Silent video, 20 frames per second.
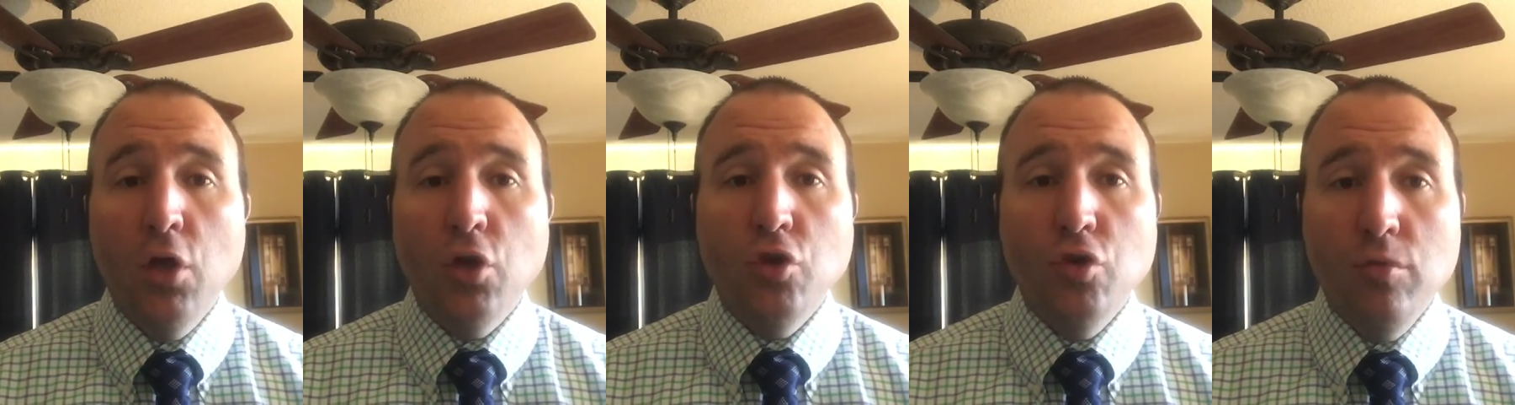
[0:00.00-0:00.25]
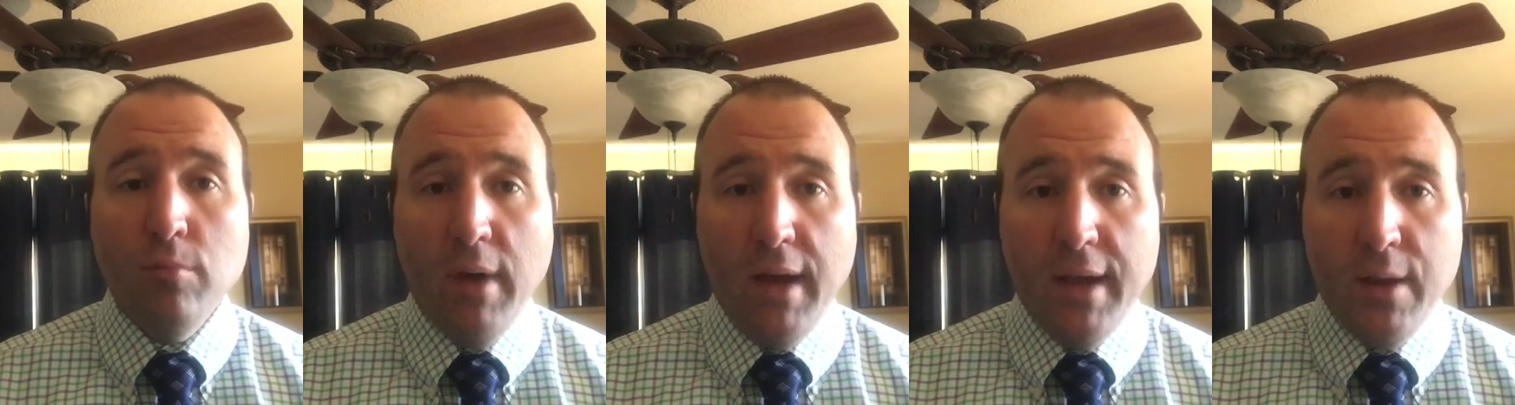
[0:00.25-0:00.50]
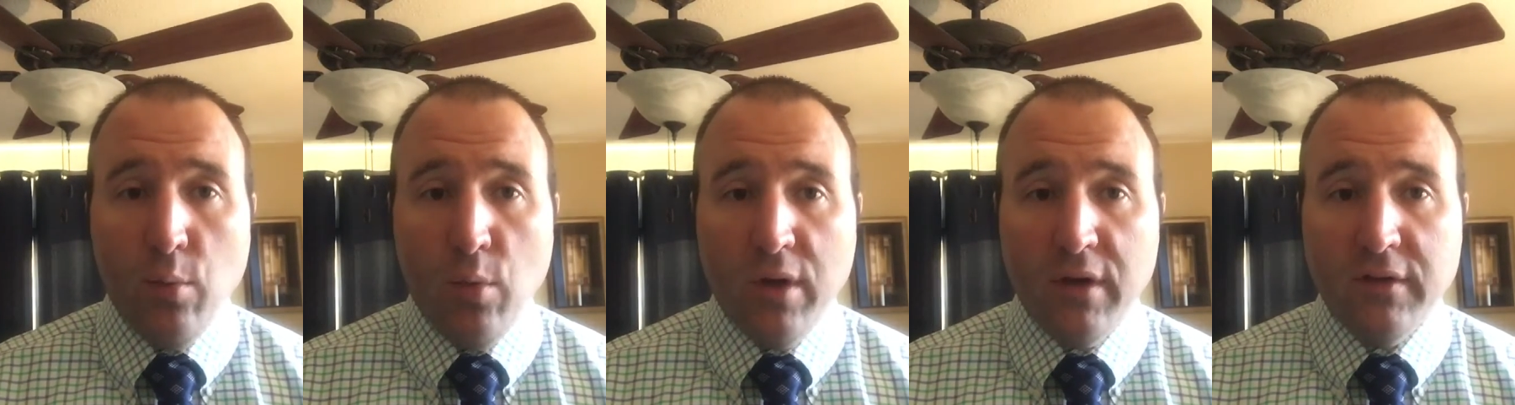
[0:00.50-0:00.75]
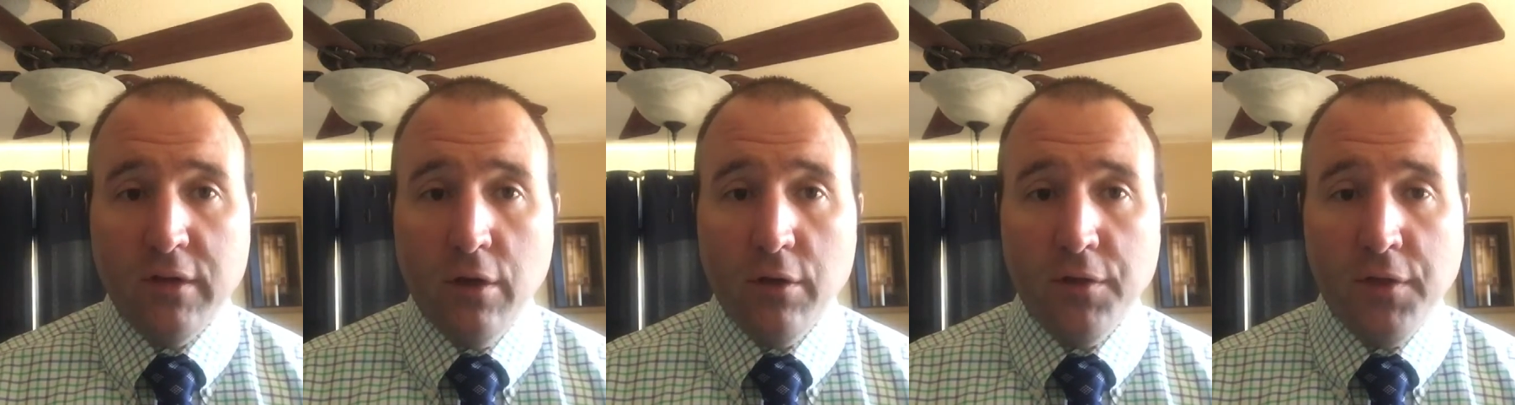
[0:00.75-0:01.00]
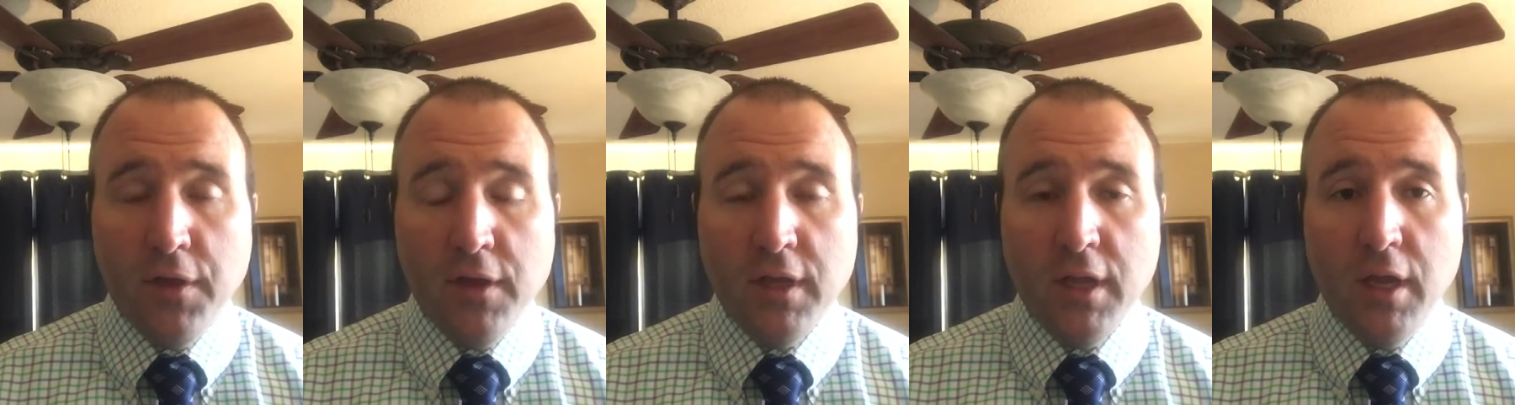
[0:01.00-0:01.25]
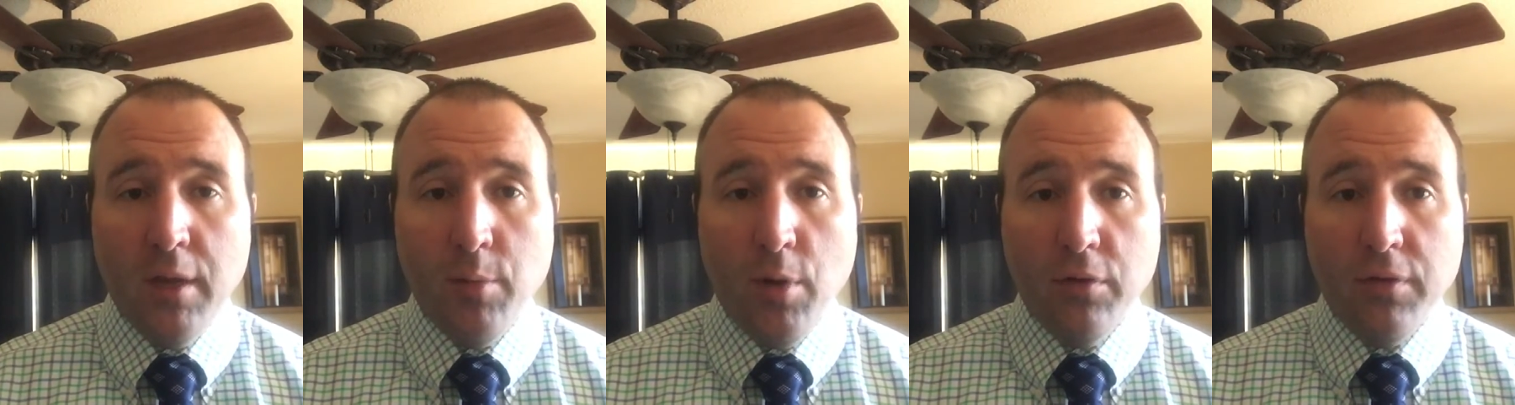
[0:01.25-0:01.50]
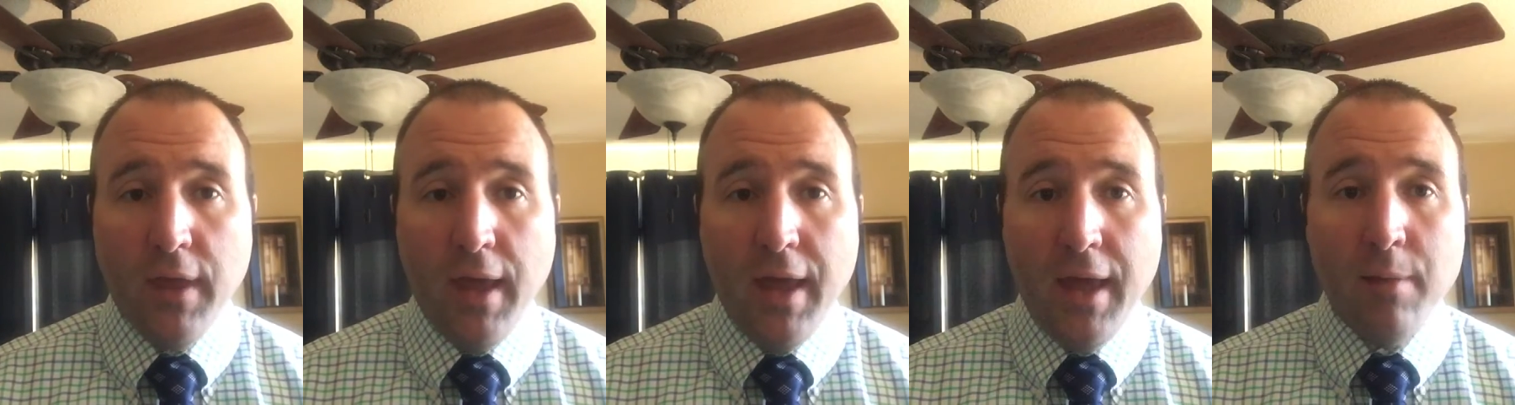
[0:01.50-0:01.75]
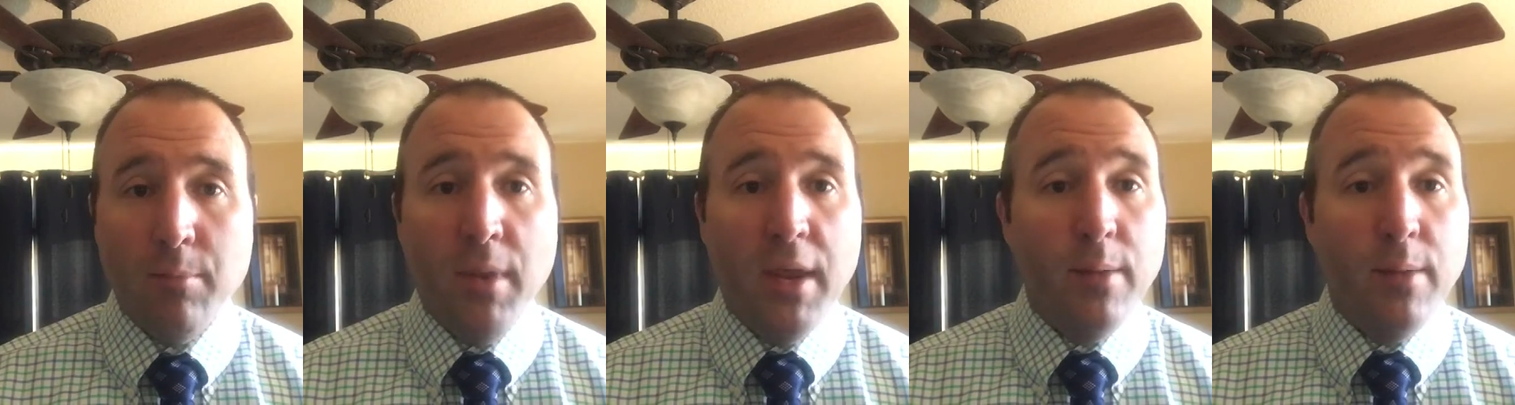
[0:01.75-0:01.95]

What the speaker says: you might want to start thinking about that,